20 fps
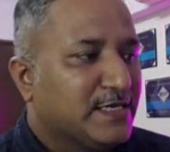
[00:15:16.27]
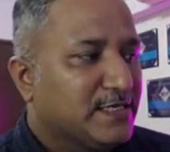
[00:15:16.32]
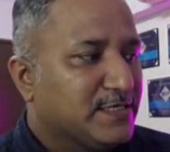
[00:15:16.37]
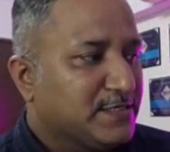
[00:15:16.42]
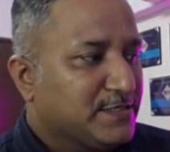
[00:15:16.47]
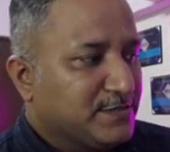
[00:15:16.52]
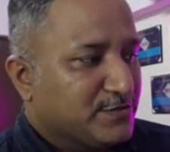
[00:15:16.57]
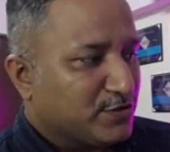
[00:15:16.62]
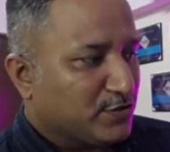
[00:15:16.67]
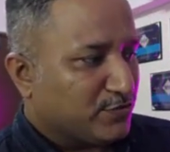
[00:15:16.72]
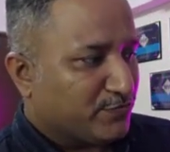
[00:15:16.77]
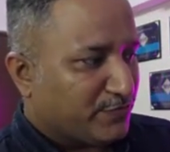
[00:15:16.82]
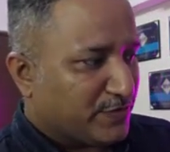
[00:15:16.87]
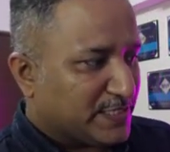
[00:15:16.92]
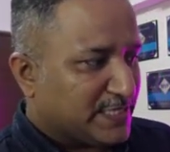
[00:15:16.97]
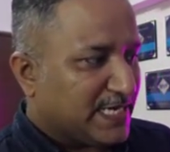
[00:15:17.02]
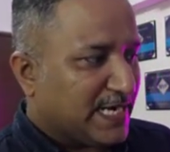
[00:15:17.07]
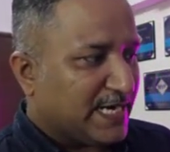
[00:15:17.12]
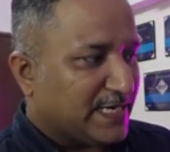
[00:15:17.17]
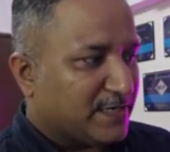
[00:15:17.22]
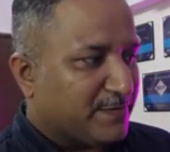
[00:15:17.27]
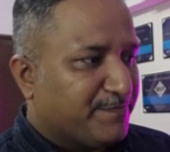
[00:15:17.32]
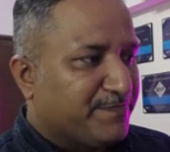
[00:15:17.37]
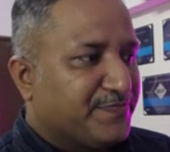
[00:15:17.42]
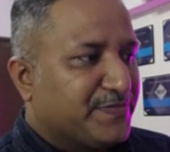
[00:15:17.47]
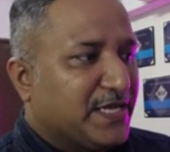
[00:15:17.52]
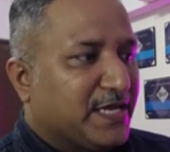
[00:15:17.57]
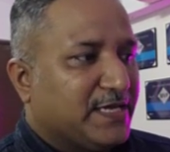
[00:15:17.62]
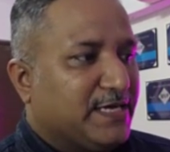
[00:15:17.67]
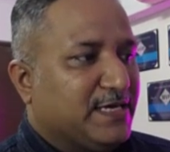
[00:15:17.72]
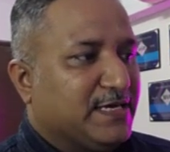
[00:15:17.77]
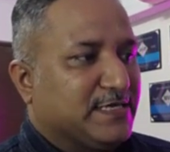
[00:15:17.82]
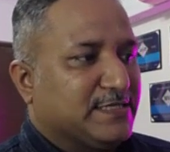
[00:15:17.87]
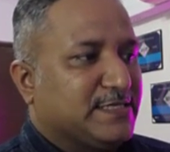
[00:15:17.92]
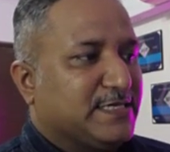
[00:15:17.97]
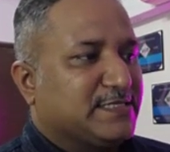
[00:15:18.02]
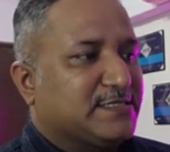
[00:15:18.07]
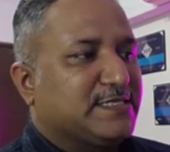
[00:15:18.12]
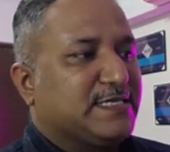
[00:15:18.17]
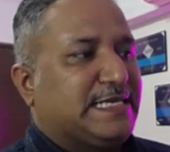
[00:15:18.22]
So with that,
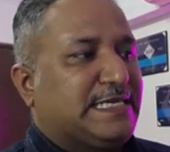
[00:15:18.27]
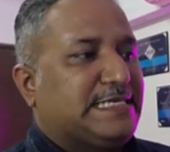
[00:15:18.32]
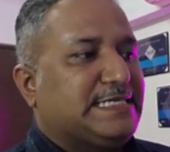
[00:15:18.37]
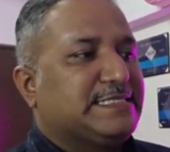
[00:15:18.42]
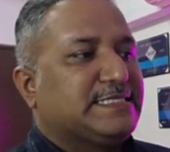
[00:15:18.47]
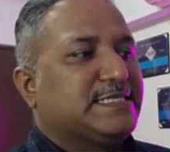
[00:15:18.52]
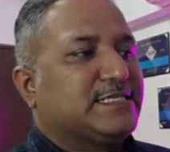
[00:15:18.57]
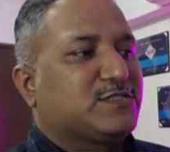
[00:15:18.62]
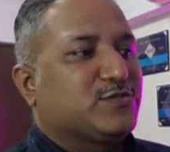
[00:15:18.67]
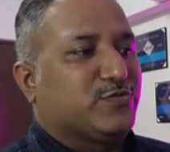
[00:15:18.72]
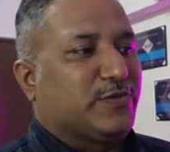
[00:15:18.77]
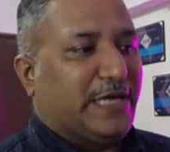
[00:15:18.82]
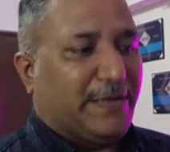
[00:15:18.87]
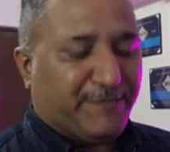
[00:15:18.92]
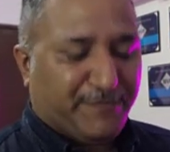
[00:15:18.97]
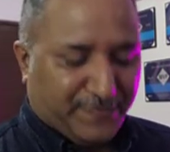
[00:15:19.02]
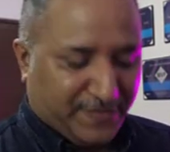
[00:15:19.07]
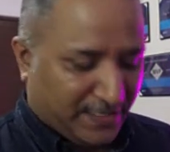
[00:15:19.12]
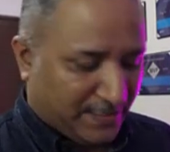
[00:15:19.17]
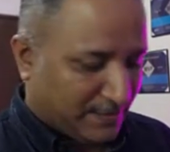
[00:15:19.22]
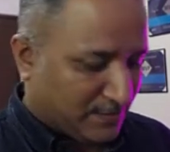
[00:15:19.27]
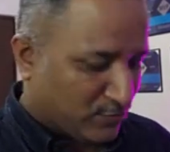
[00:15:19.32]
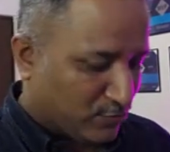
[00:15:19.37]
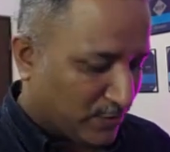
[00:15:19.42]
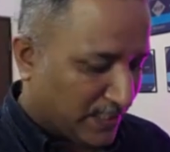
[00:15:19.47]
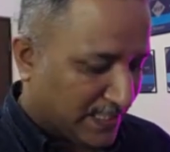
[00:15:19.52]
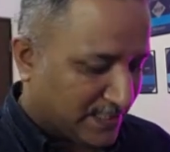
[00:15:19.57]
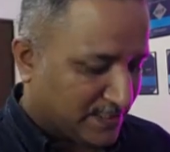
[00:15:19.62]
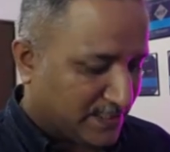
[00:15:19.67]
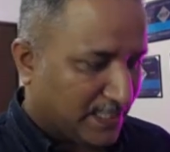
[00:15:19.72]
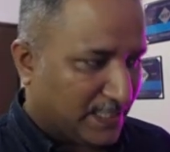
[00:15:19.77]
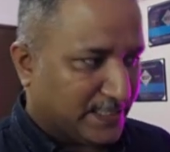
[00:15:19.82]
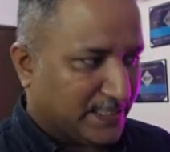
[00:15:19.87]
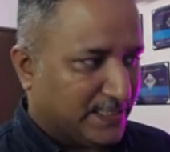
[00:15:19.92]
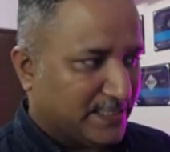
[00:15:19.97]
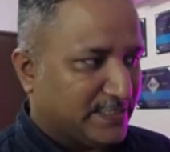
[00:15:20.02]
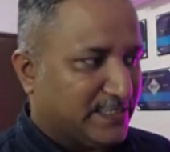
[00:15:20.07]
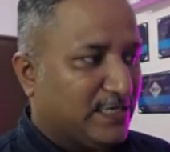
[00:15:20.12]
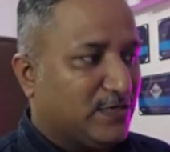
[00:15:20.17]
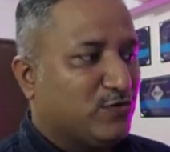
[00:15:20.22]
that's the easiest way to get started.
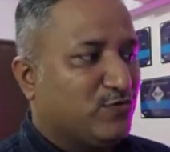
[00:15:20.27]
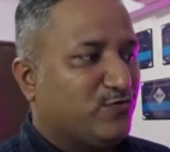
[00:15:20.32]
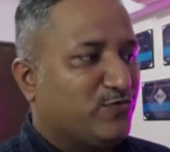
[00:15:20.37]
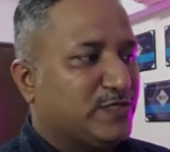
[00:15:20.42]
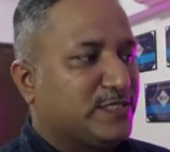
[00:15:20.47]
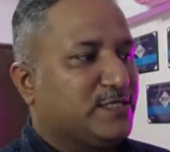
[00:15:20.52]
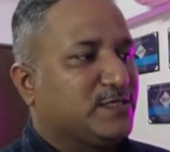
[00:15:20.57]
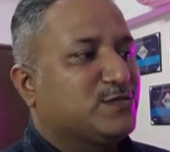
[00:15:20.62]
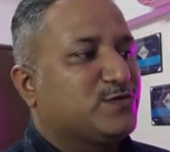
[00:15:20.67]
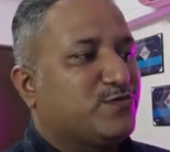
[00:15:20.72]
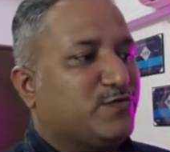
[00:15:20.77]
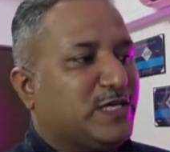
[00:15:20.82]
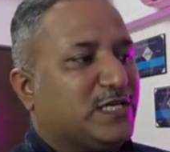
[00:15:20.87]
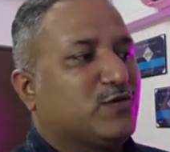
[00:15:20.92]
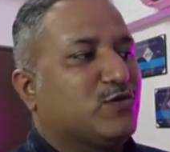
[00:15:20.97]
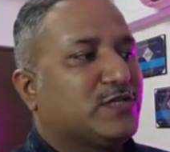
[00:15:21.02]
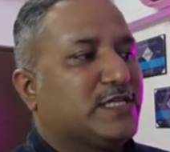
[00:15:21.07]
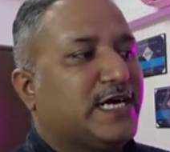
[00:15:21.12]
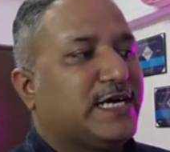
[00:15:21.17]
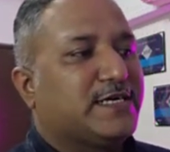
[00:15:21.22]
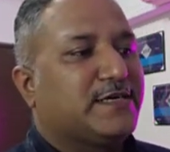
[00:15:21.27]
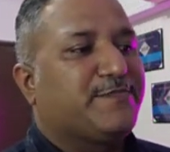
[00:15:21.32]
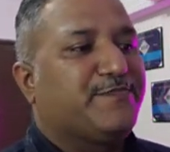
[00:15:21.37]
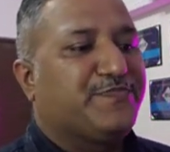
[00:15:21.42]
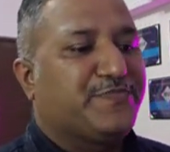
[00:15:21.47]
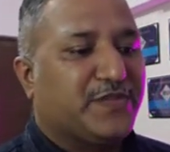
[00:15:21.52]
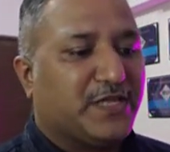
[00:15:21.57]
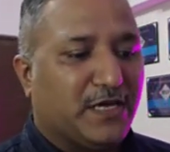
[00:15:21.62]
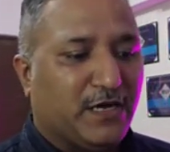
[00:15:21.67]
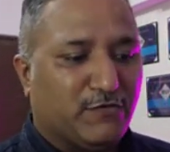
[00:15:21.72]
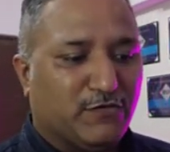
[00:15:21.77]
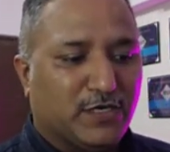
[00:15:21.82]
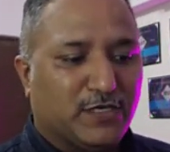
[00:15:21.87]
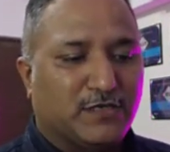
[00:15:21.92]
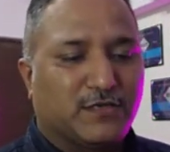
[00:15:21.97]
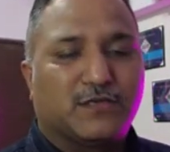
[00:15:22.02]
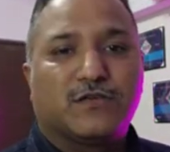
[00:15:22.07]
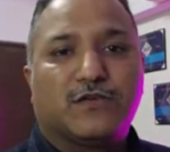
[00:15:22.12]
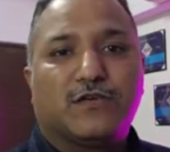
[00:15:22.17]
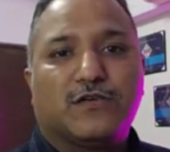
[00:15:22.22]
Now with this, we know that our
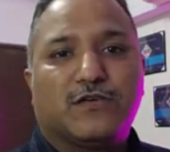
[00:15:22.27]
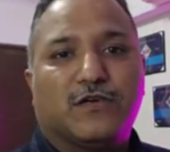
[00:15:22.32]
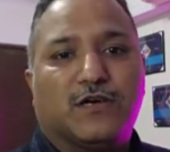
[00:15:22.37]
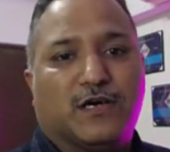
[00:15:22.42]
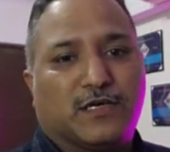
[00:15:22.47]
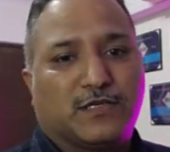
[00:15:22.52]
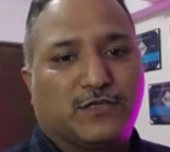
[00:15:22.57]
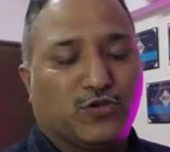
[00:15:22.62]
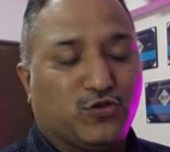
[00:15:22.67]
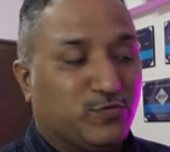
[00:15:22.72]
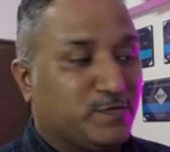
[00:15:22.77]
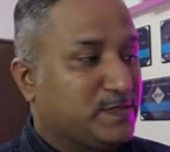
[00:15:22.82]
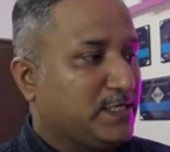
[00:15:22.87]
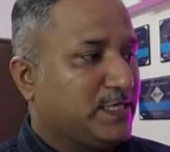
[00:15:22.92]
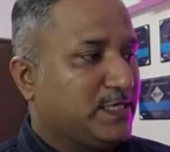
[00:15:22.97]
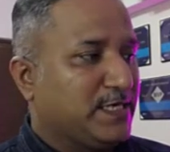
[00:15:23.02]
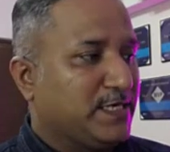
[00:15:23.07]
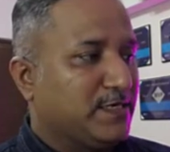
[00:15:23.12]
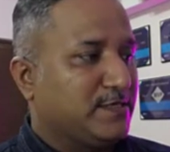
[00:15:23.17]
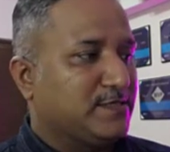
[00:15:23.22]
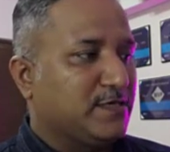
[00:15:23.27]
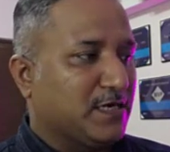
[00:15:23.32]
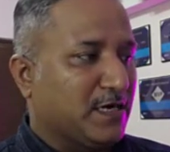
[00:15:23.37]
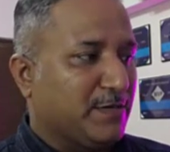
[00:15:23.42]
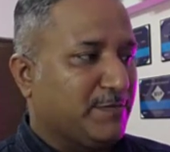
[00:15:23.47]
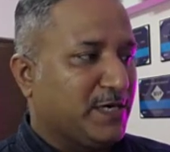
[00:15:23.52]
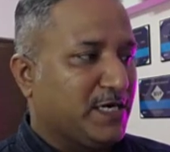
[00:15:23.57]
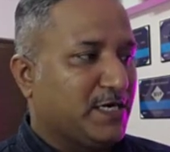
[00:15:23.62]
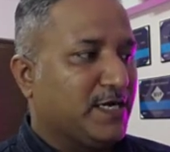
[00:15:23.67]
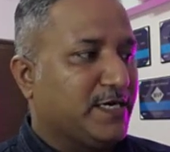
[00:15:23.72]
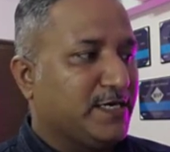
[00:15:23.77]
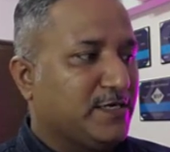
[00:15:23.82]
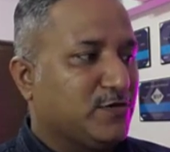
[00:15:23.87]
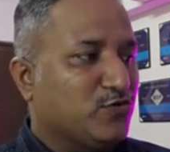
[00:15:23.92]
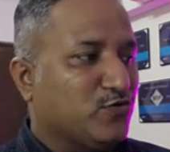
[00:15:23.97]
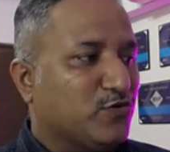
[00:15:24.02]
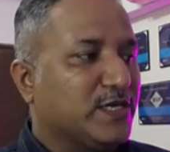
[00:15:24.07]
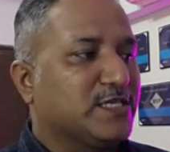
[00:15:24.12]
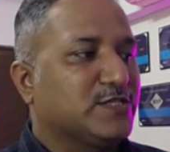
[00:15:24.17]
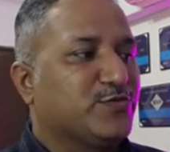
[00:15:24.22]
kubectl, the command line tool,
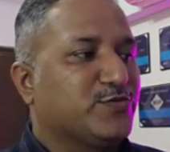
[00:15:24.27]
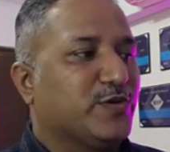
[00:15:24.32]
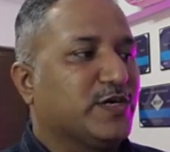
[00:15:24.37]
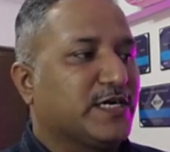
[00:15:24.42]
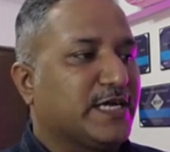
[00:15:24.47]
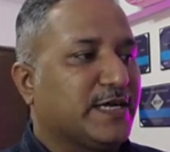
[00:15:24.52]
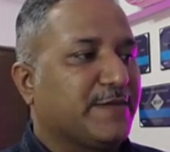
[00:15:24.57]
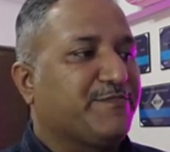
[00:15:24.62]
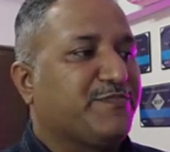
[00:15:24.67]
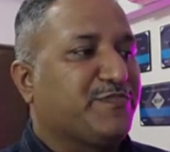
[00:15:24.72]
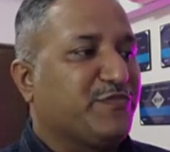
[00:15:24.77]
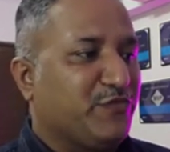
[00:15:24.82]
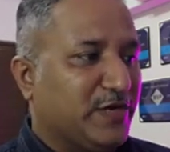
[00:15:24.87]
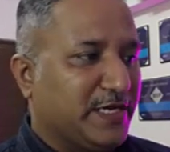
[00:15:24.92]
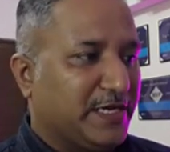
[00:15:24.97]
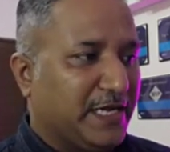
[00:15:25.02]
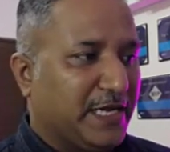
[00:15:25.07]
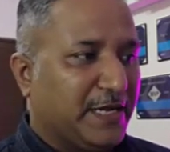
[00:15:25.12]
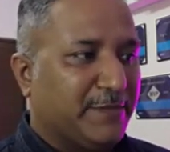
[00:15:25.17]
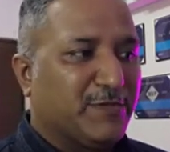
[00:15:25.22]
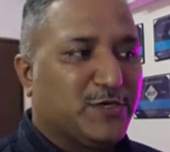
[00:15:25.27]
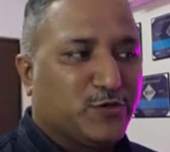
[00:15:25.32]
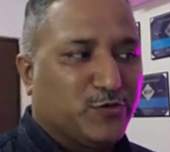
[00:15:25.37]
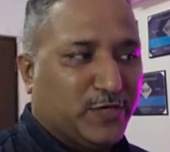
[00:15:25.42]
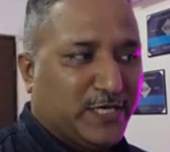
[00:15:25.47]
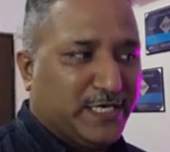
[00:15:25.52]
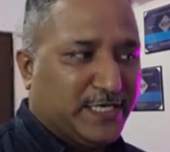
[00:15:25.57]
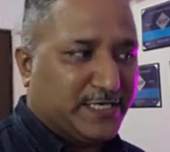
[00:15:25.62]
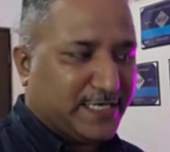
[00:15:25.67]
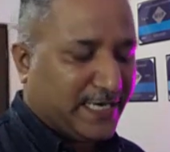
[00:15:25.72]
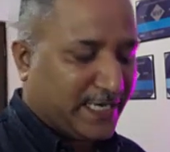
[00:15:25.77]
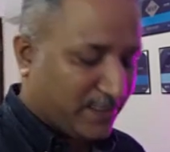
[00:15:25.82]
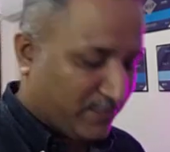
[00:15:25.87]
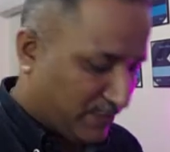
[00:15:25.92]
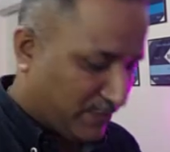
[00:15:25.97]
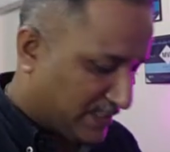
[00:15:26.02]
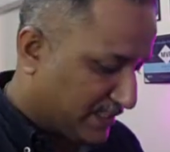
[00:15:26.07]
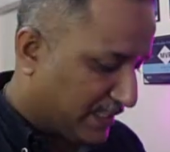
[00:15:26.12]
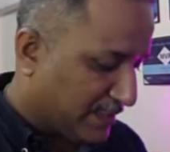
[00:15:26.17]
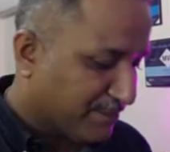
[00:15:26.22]
is working. We are able to interact with
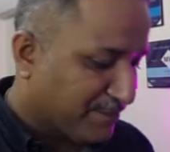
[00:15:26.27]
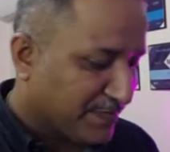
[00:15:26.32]
the